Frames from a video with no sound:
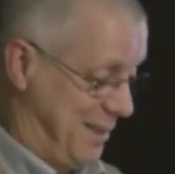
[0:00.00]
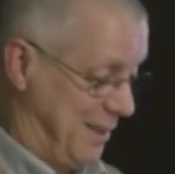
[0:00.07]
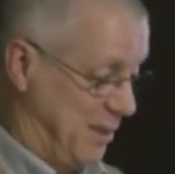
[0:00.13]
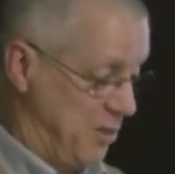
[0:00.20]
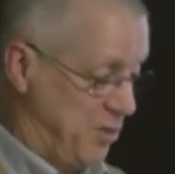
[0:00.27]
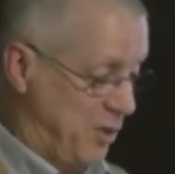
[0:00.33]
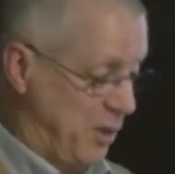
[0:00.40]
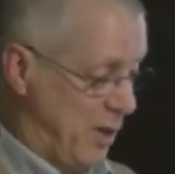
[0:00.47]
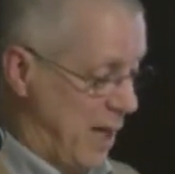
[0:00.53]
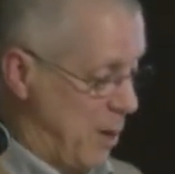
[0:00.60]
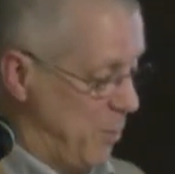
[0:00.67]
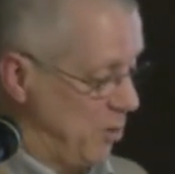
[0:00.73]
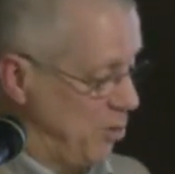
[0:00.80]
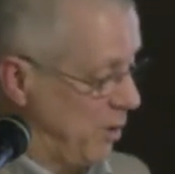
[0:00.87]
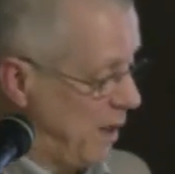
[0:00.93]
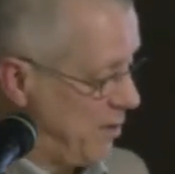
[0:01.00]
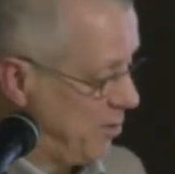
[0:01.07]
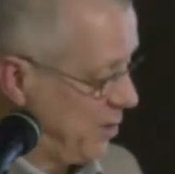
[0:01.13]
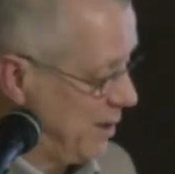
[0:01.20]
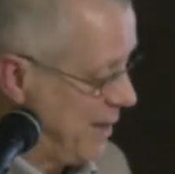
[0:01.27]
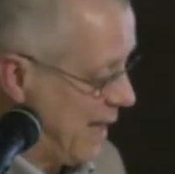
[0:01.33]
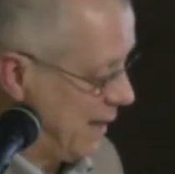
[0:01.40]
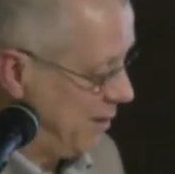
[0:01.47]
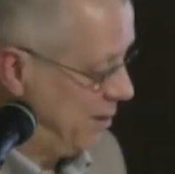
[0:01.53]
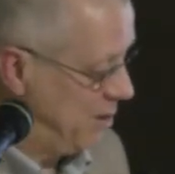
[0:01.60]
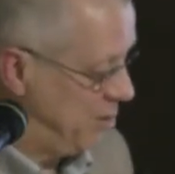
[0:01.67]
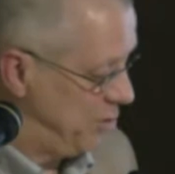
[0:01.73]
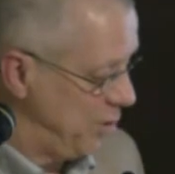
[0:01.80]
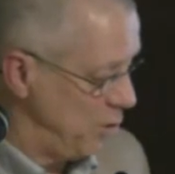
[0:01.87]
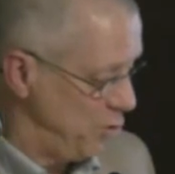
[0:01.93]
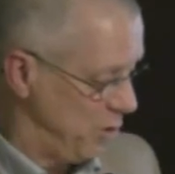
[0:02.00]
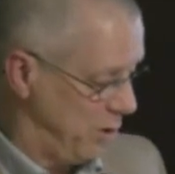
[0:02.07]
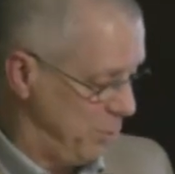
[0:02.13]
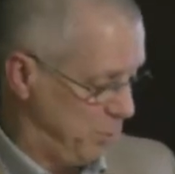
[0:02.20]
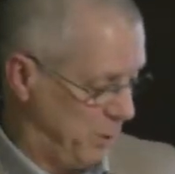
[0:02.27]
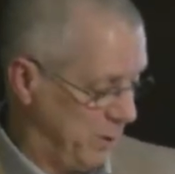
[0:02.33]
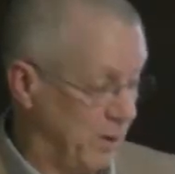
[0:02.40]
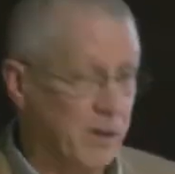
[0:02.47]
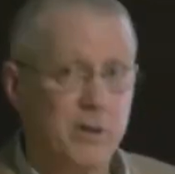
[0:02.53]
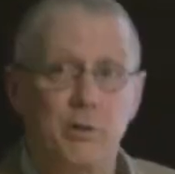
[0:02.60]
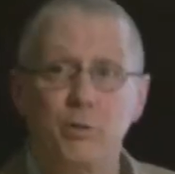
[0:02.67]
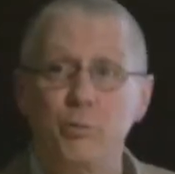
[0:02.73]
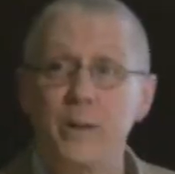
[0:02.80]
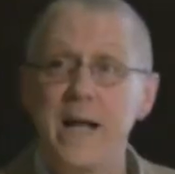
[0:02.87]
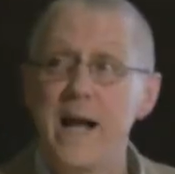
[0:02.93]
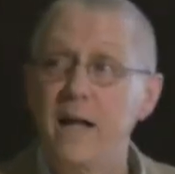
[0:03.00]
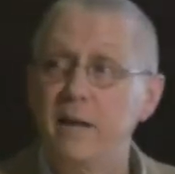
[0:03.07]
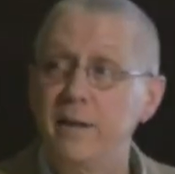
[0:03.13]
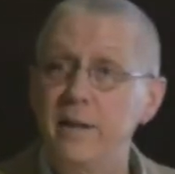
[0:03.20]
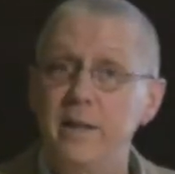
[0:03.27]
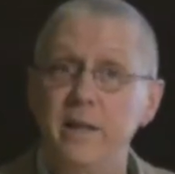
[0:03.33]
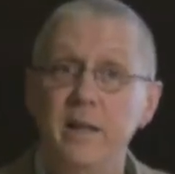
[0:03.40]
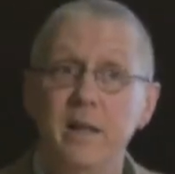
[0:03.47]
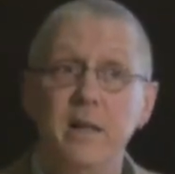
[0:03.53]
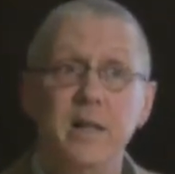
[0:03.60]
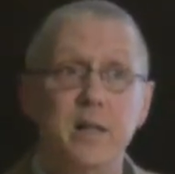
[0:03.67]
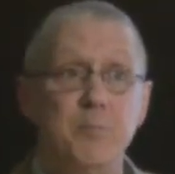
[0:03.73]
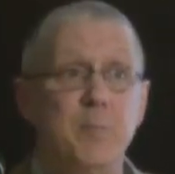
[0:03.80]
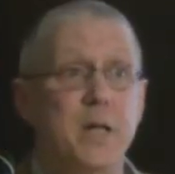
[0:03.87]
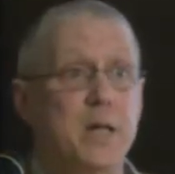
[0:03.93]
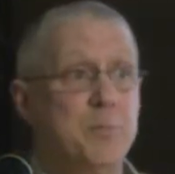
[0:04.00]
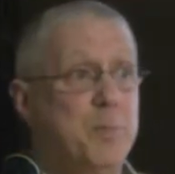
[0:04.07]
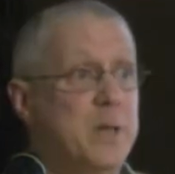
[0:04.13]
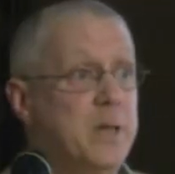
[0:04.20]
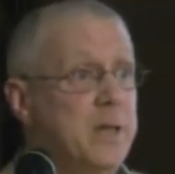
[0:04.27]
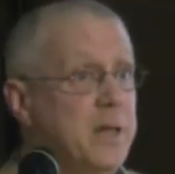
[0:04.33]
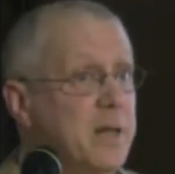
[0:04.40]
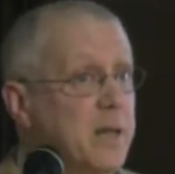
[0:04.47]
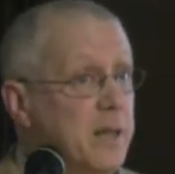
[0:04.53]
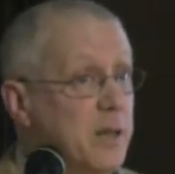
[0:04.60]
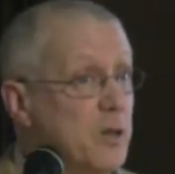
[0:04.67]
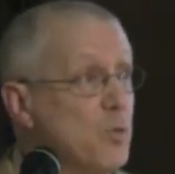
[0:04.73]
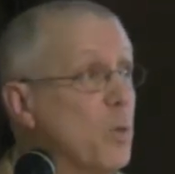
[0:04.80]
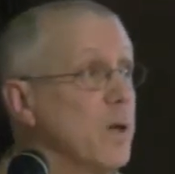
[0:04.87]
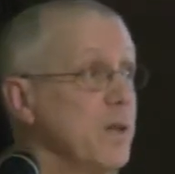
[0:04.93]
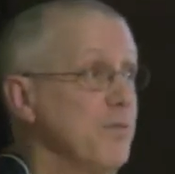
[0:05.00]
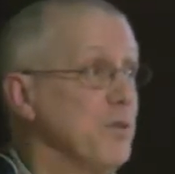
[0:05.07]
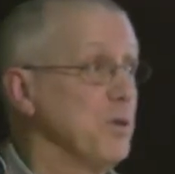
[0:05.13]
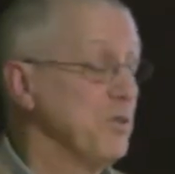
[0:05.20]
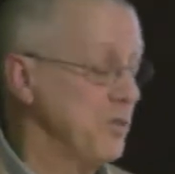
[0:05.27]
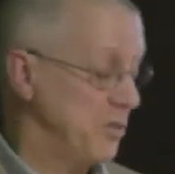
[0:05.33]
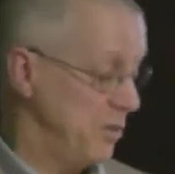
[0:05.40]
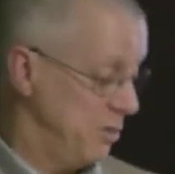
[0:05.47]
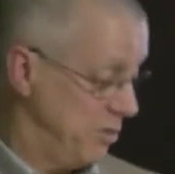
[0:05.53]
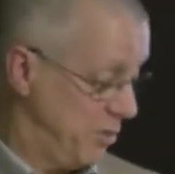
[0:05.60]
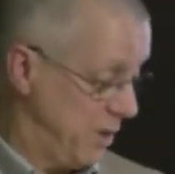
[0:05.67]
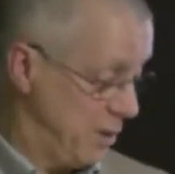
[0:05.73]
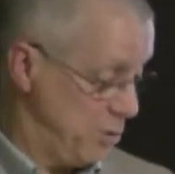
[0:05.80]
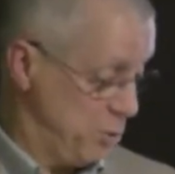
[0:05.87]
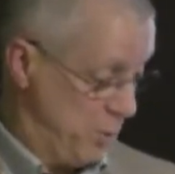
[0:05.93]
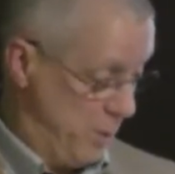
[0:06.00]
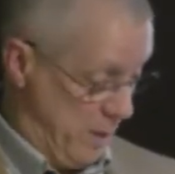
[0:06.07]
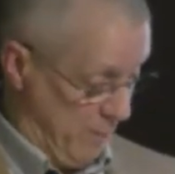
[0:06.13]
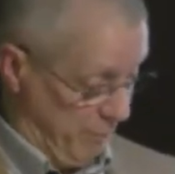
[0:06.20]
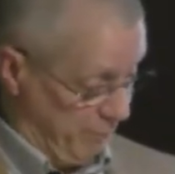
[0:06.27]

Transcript: consider how much less connected to social and political reality it may be in the 21st century.